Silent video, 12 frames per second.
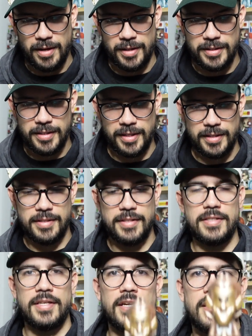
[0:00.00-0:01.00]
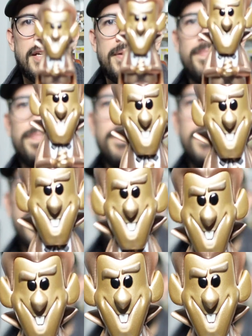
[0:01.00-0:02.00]
this thing is sick.
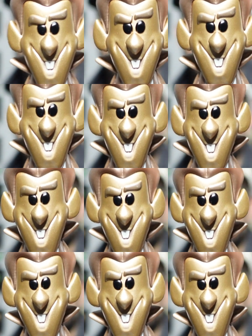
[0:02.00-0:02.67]
Look at the